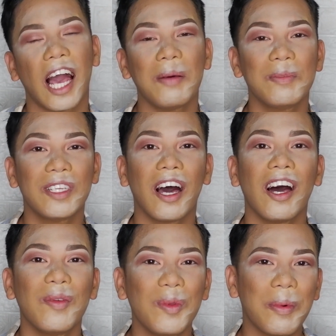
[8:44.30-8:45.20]
I'm
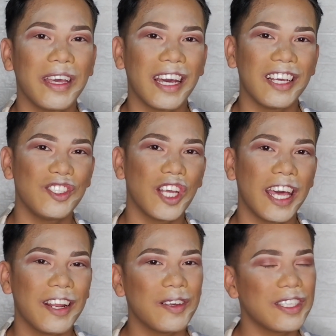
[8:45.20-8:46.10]
done with my
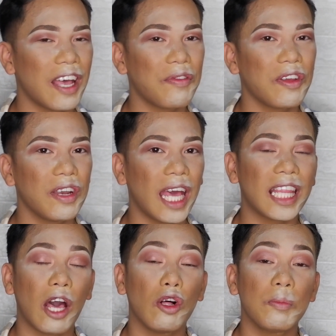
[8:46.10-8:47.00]
eyeshadows. After that,
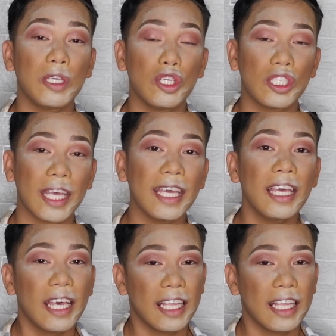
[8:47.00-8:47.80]
I will be using